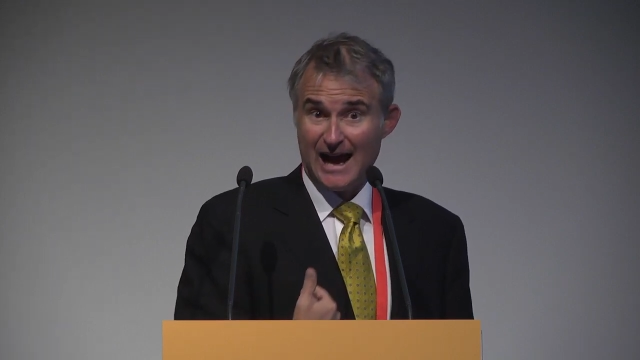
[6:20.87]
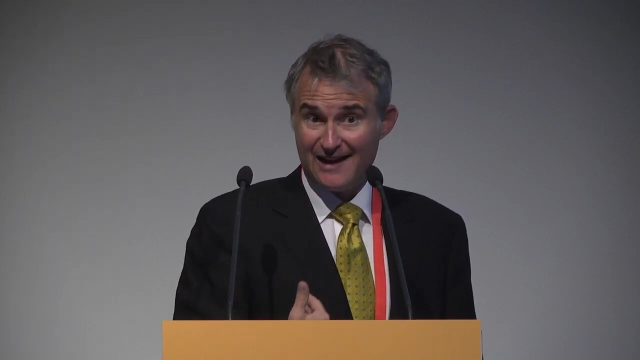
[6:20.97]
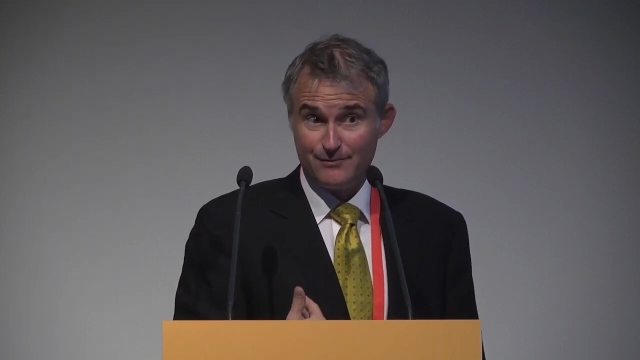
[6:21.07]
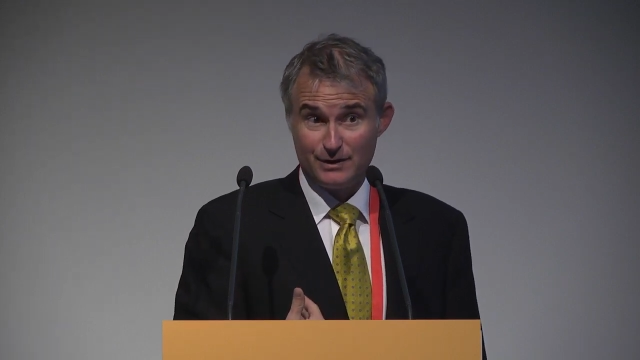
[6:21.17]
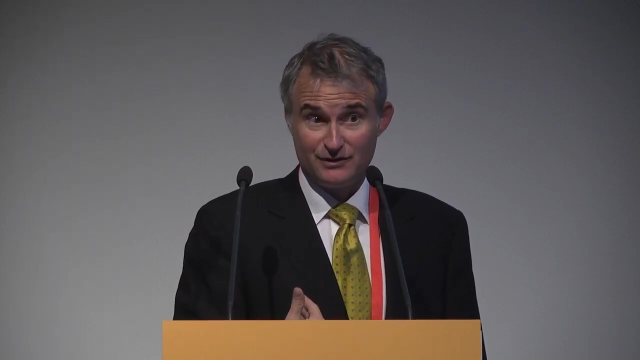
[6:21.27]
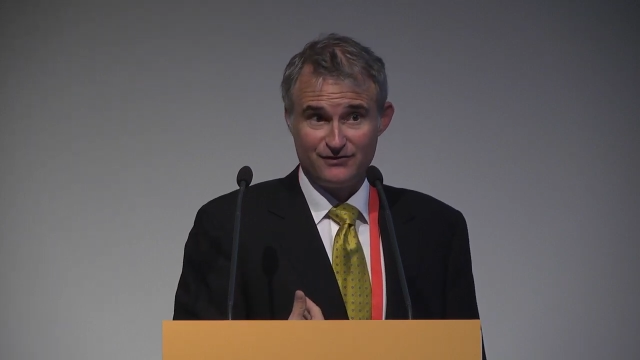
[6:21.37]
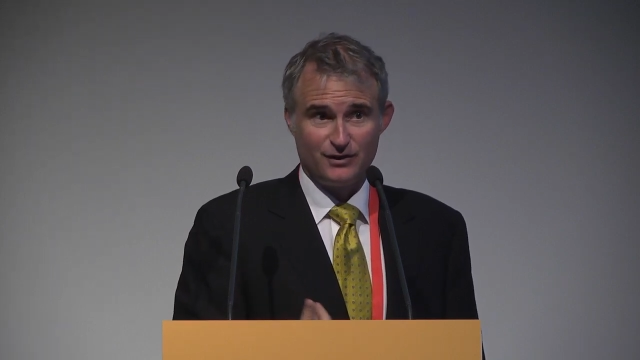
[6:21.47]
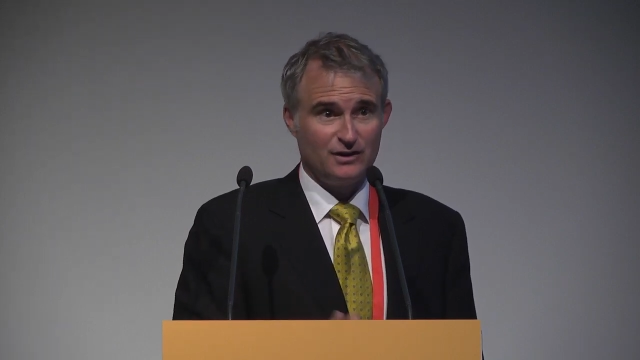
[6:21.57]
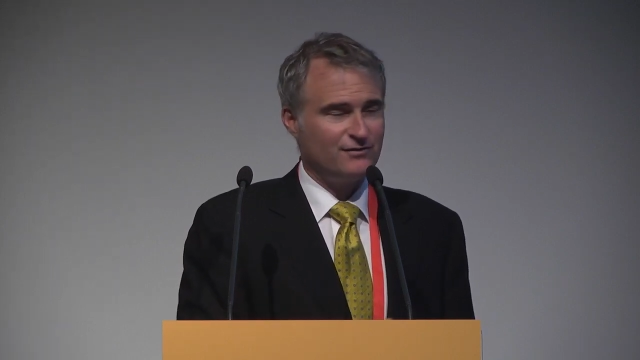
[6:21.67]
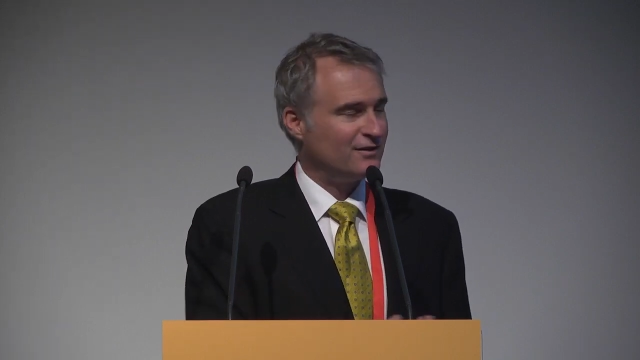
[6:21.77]
I've been
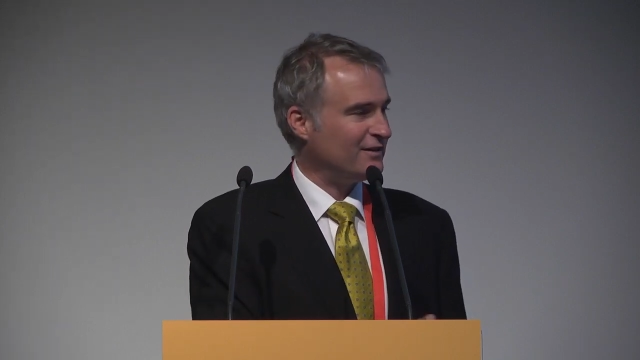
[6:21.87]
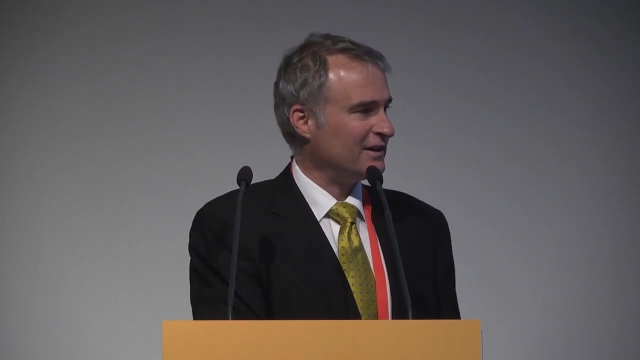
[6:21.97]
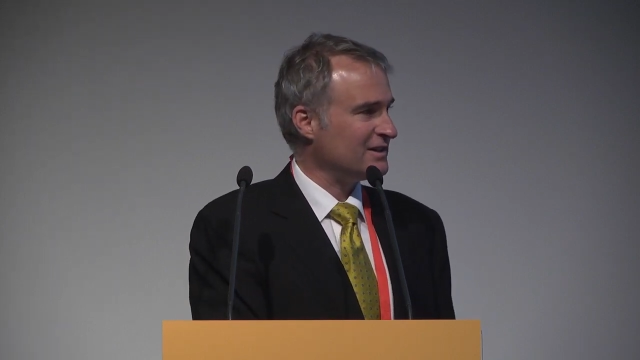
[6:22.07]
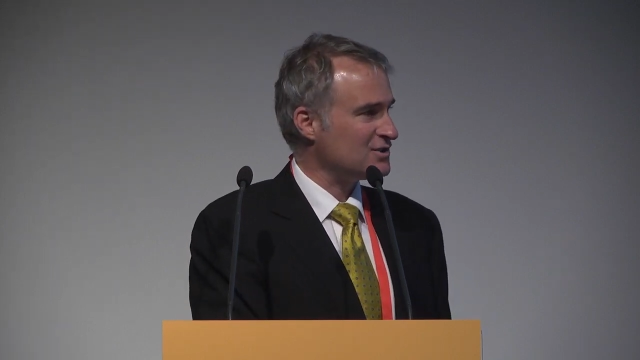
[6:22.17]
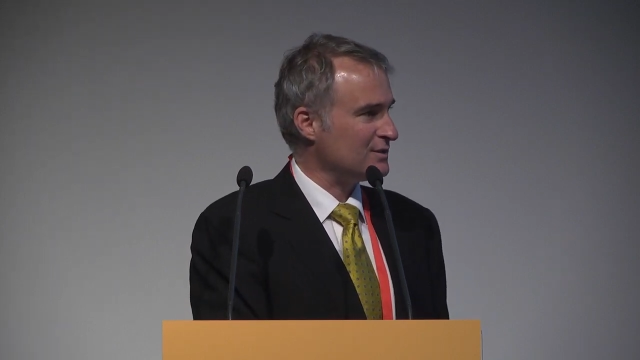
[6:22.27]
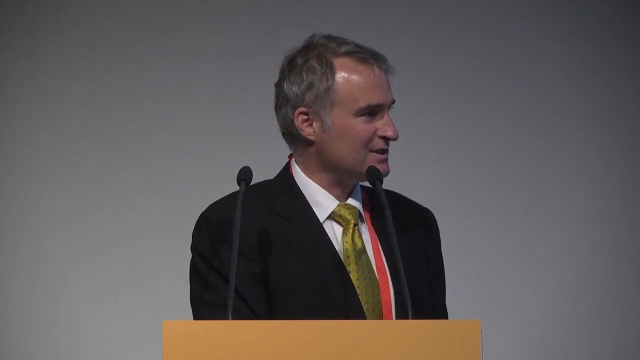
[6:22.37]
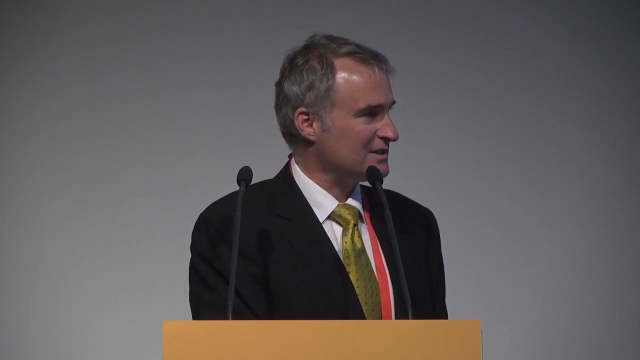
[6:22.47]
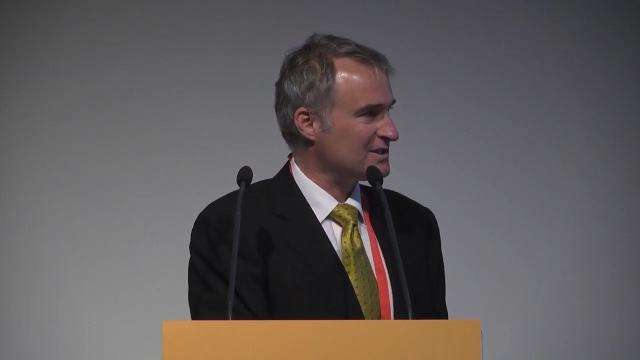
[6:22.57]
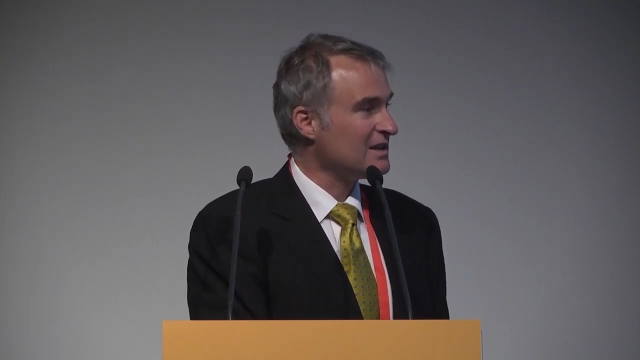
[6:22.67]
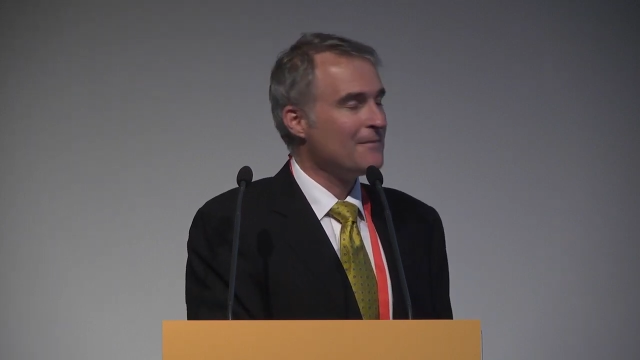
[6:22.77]
referred for various
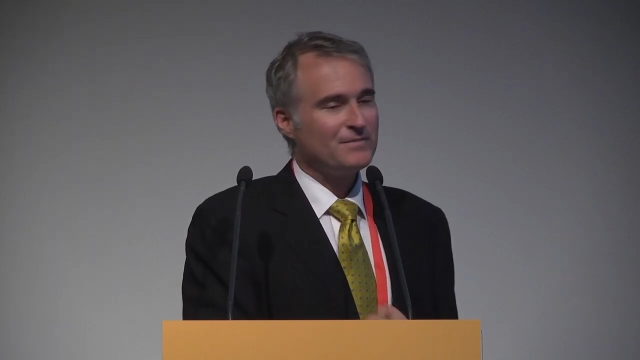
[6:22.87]
reasons